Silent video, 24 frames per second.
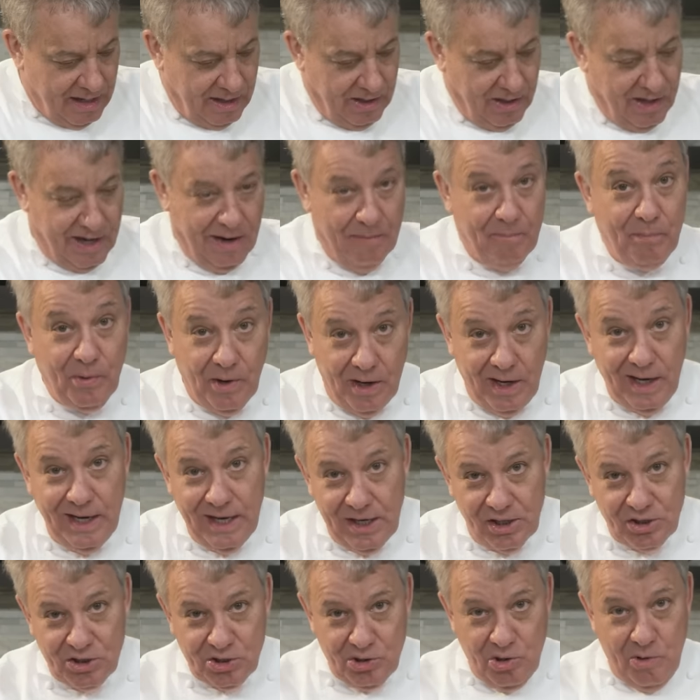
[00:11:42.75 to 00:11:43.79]
You can put it in
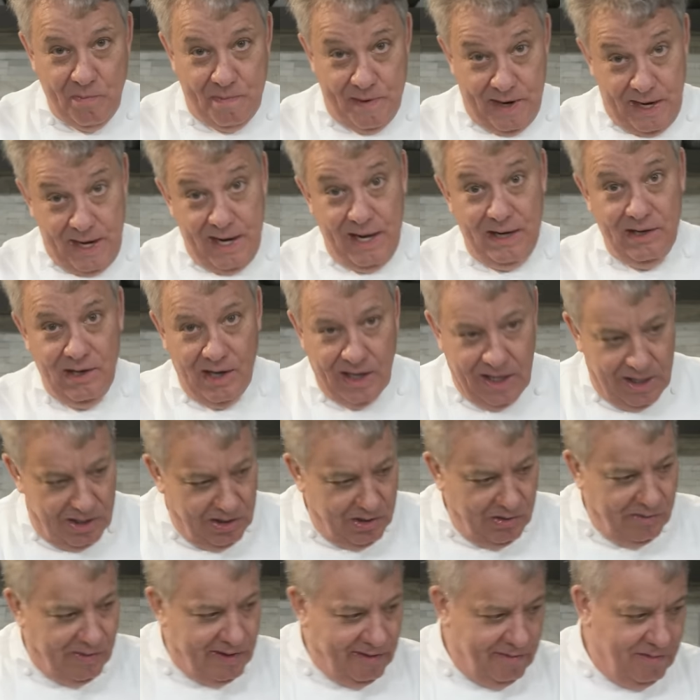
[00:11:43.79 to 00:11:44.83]
a soup, and then you can
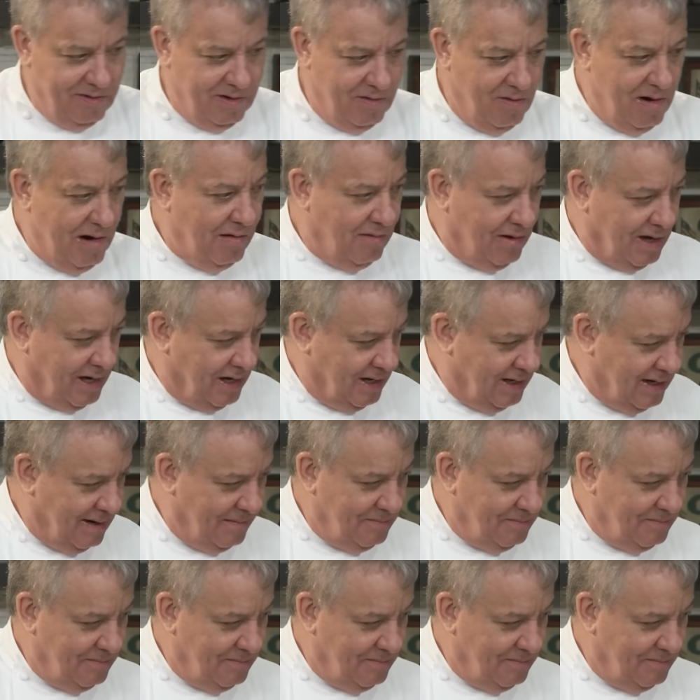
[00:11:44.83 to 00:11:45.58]
do whatever you want with it.